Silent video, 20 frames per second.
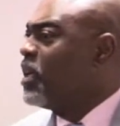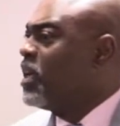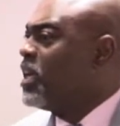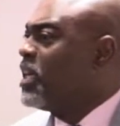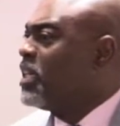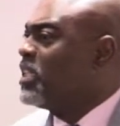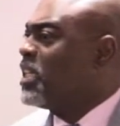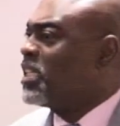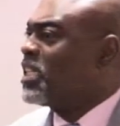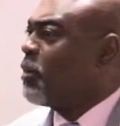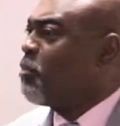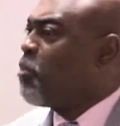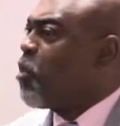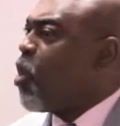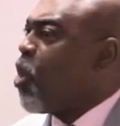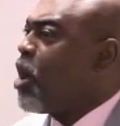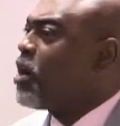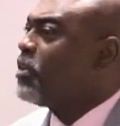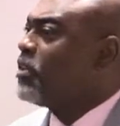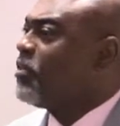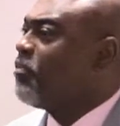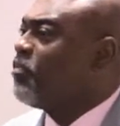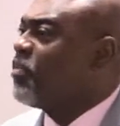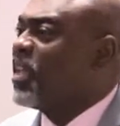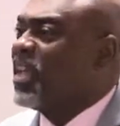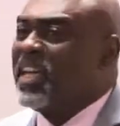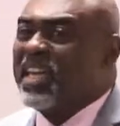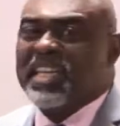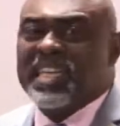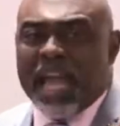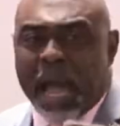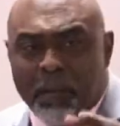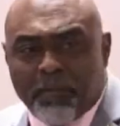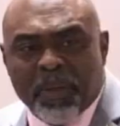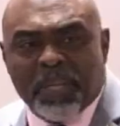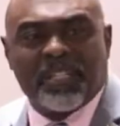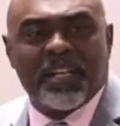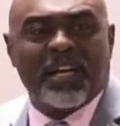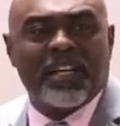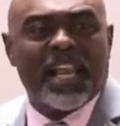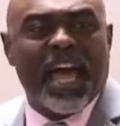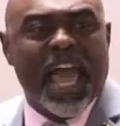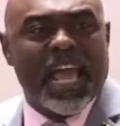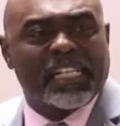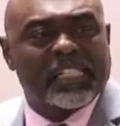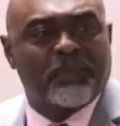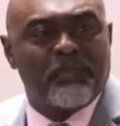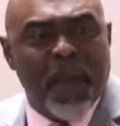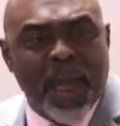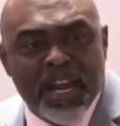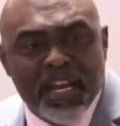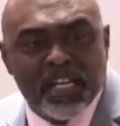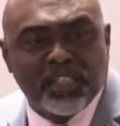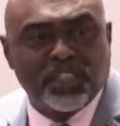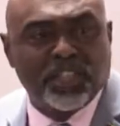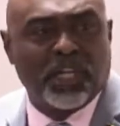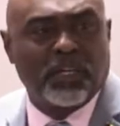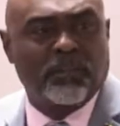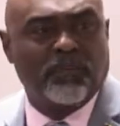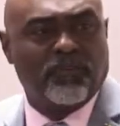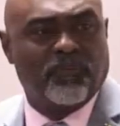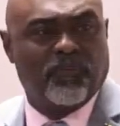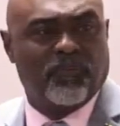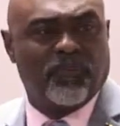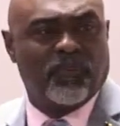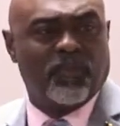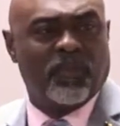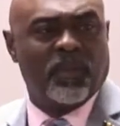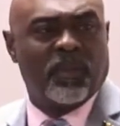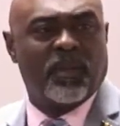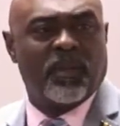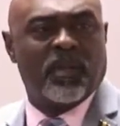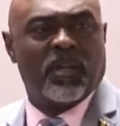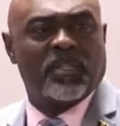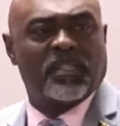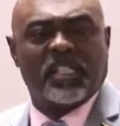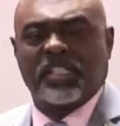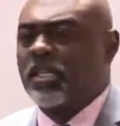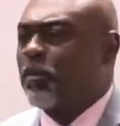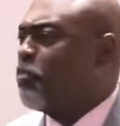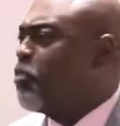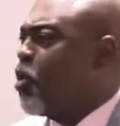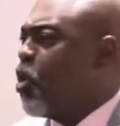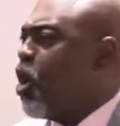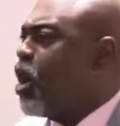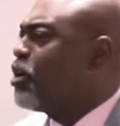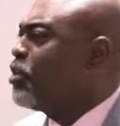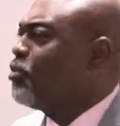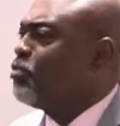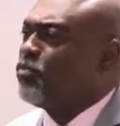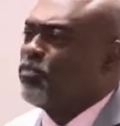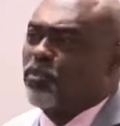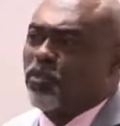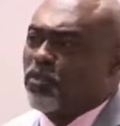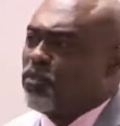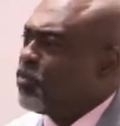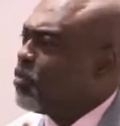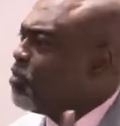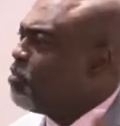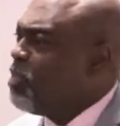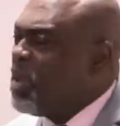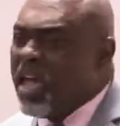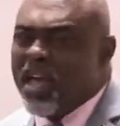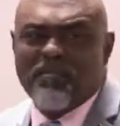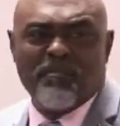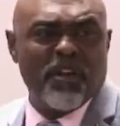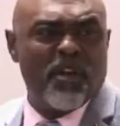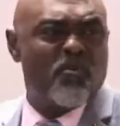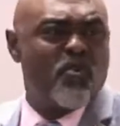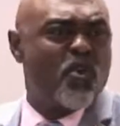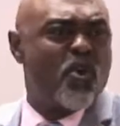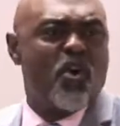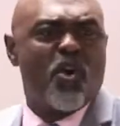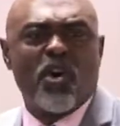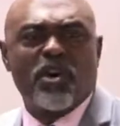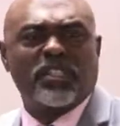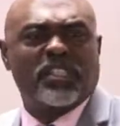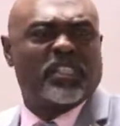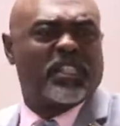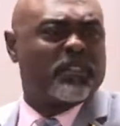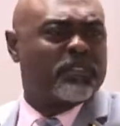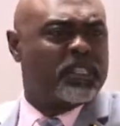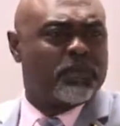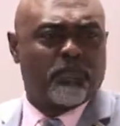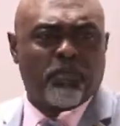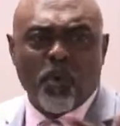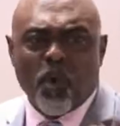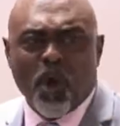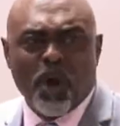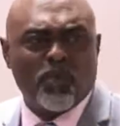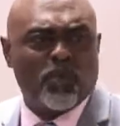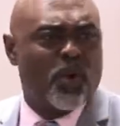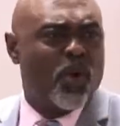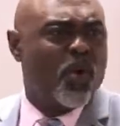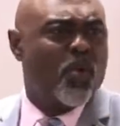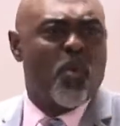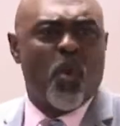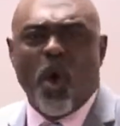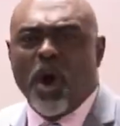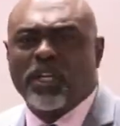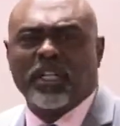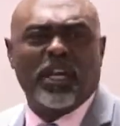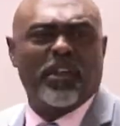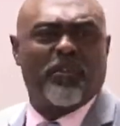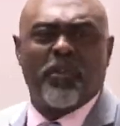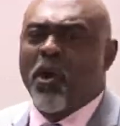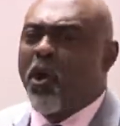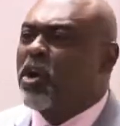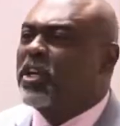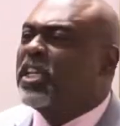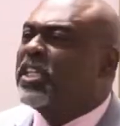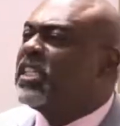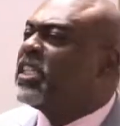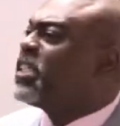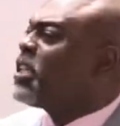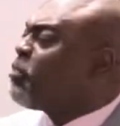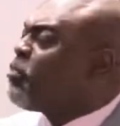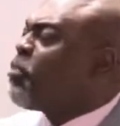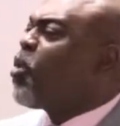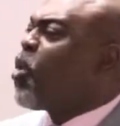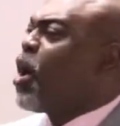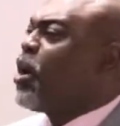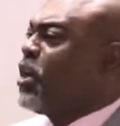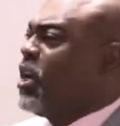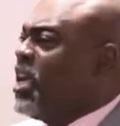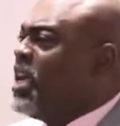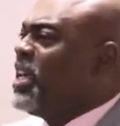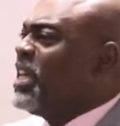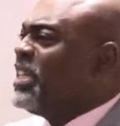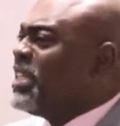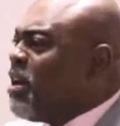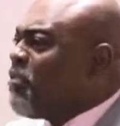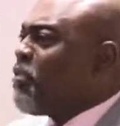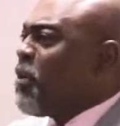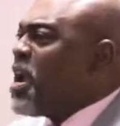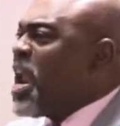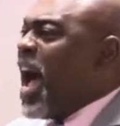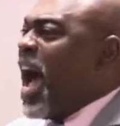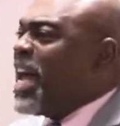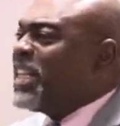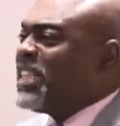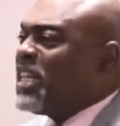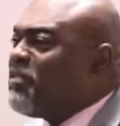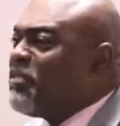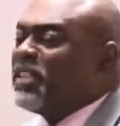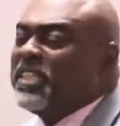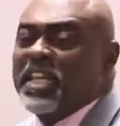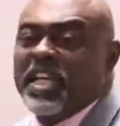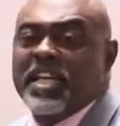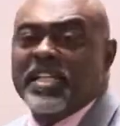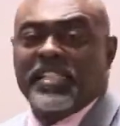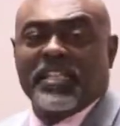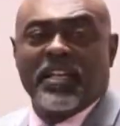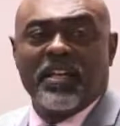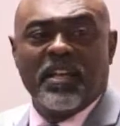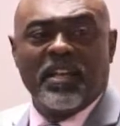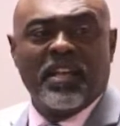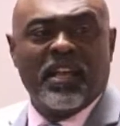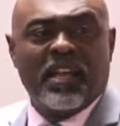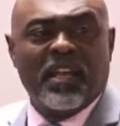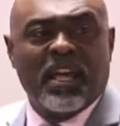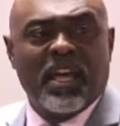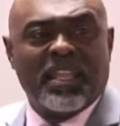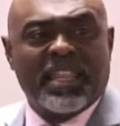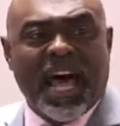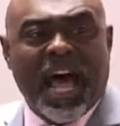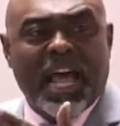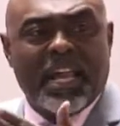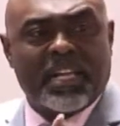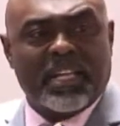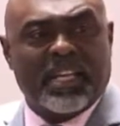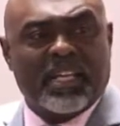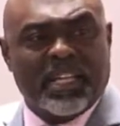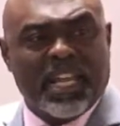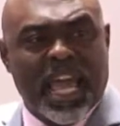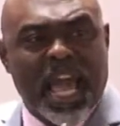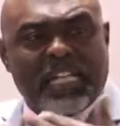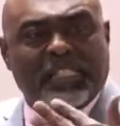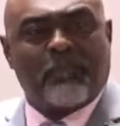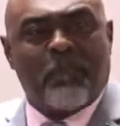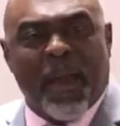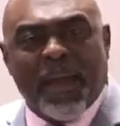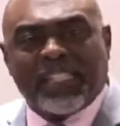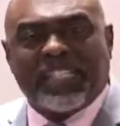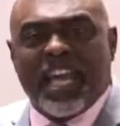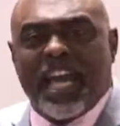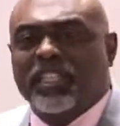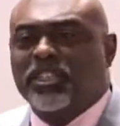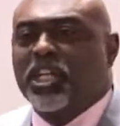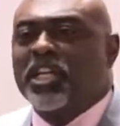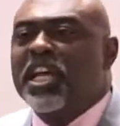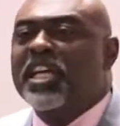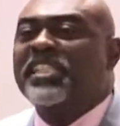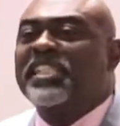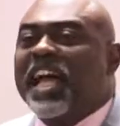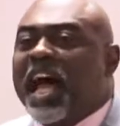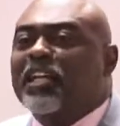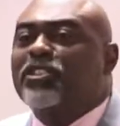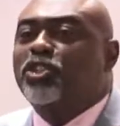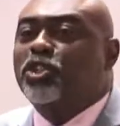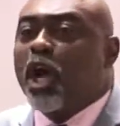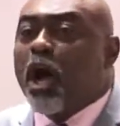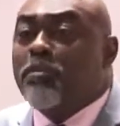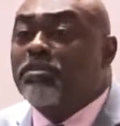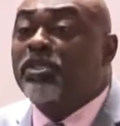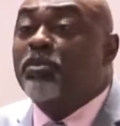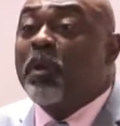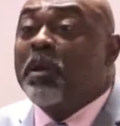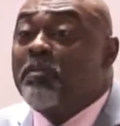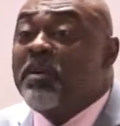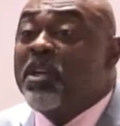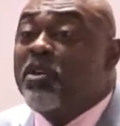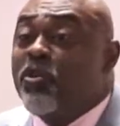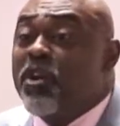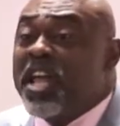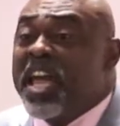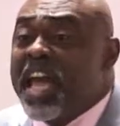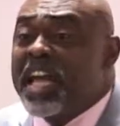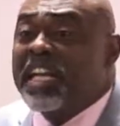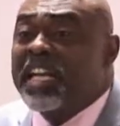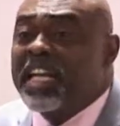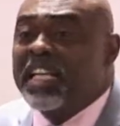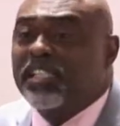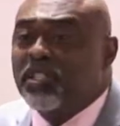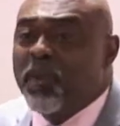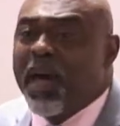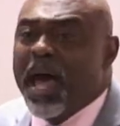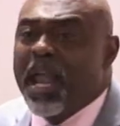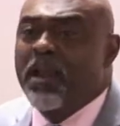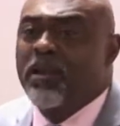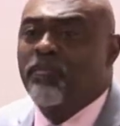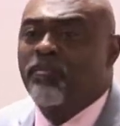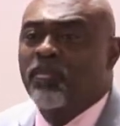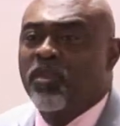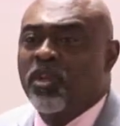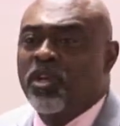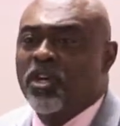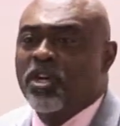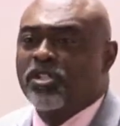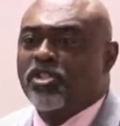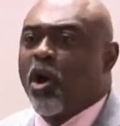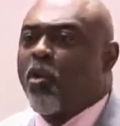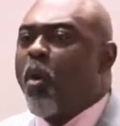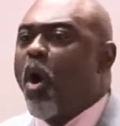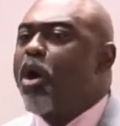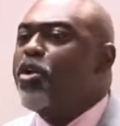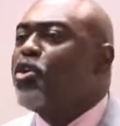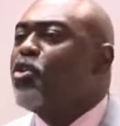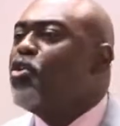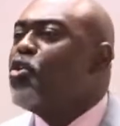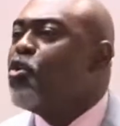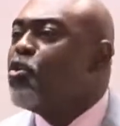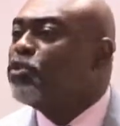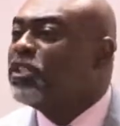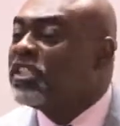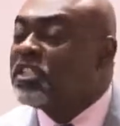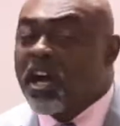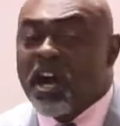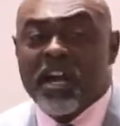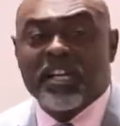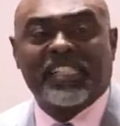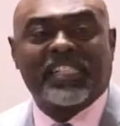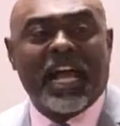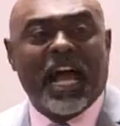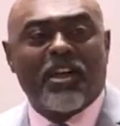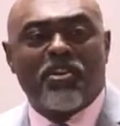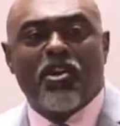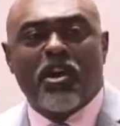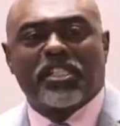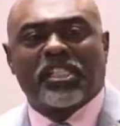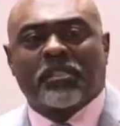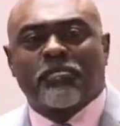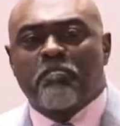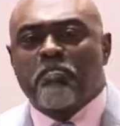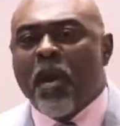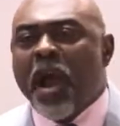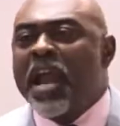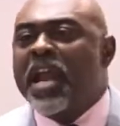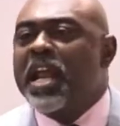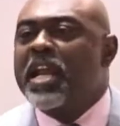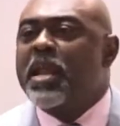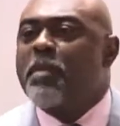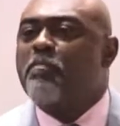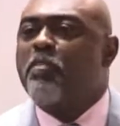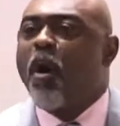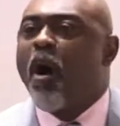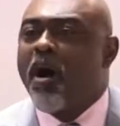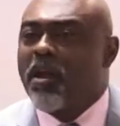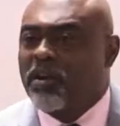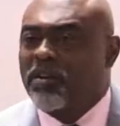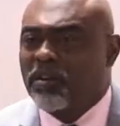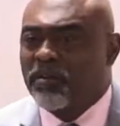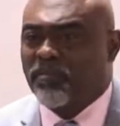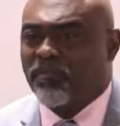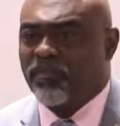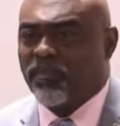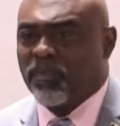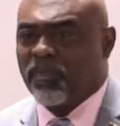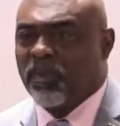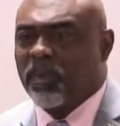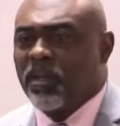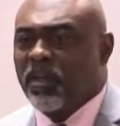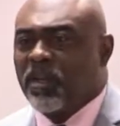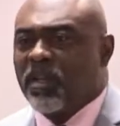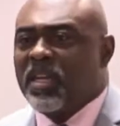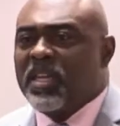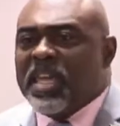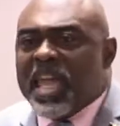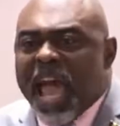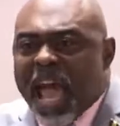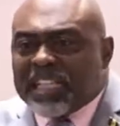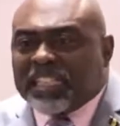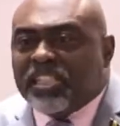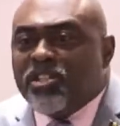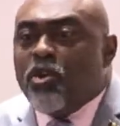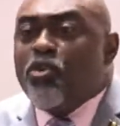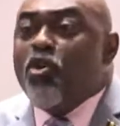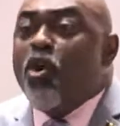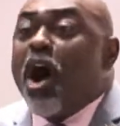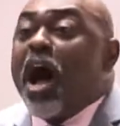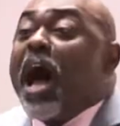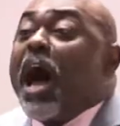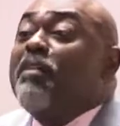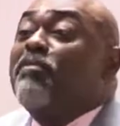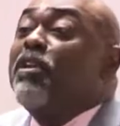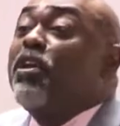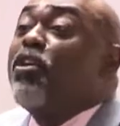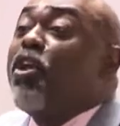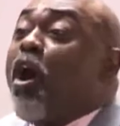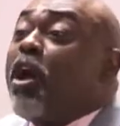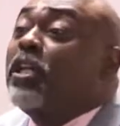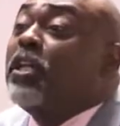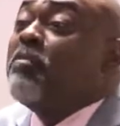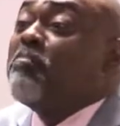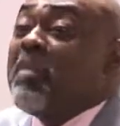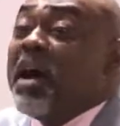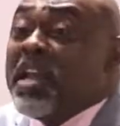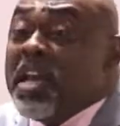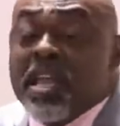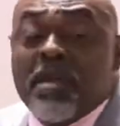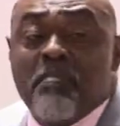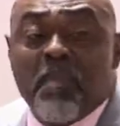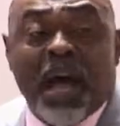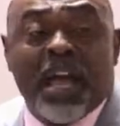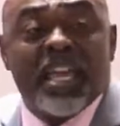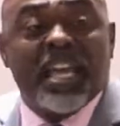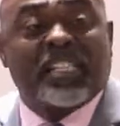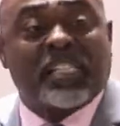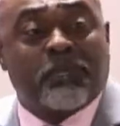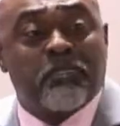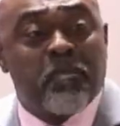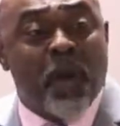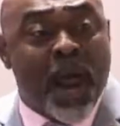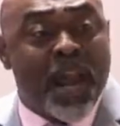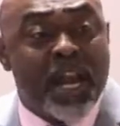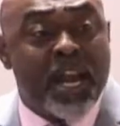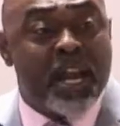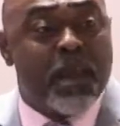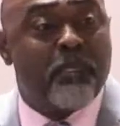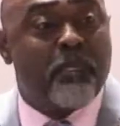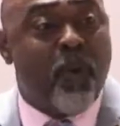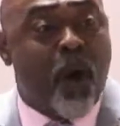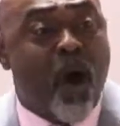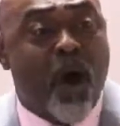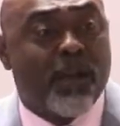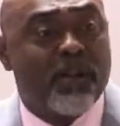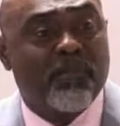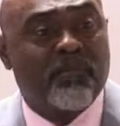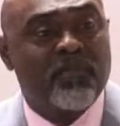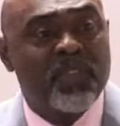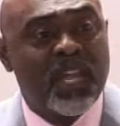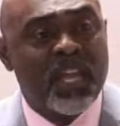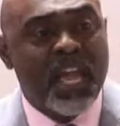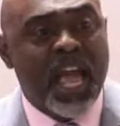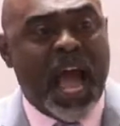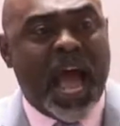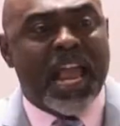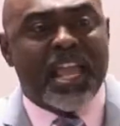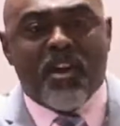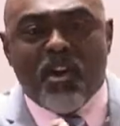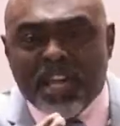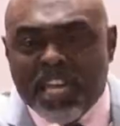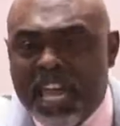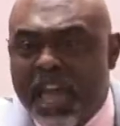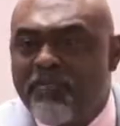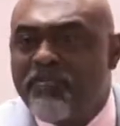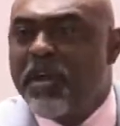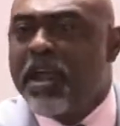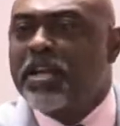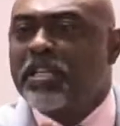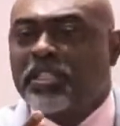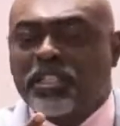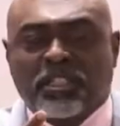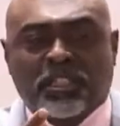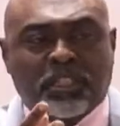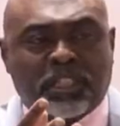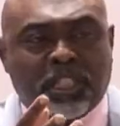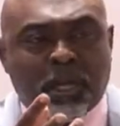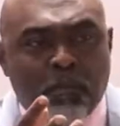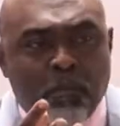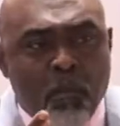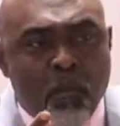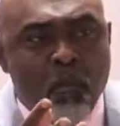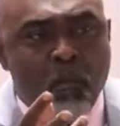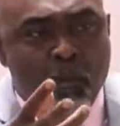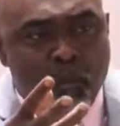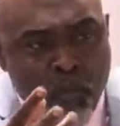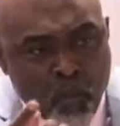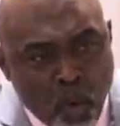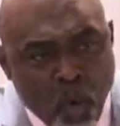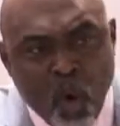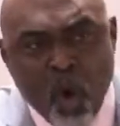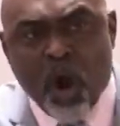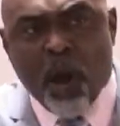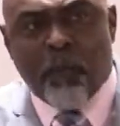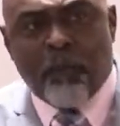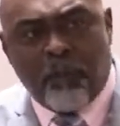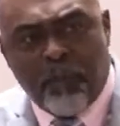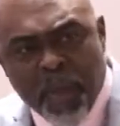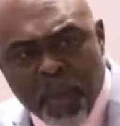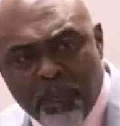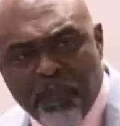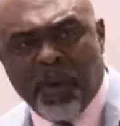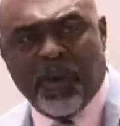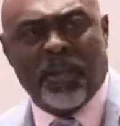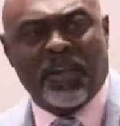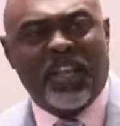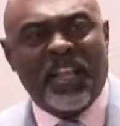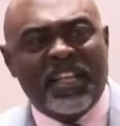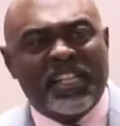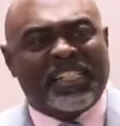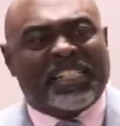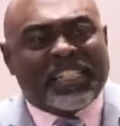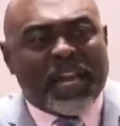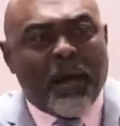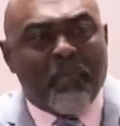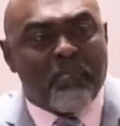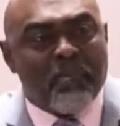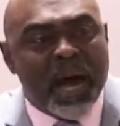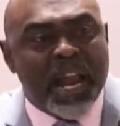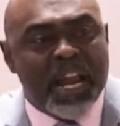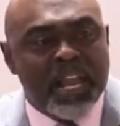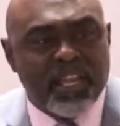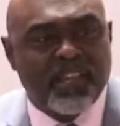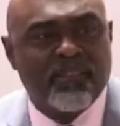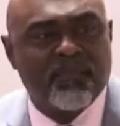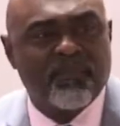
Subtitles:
to support capital expenditure, to support paving roads, to support water authority, to support different activities that the expectation is that jobs will be created as well. So what you do, sir, is that you're spreading the pot. Yes, you don't have a lot of money, but you're spreading the pot and you're giving to more people some money.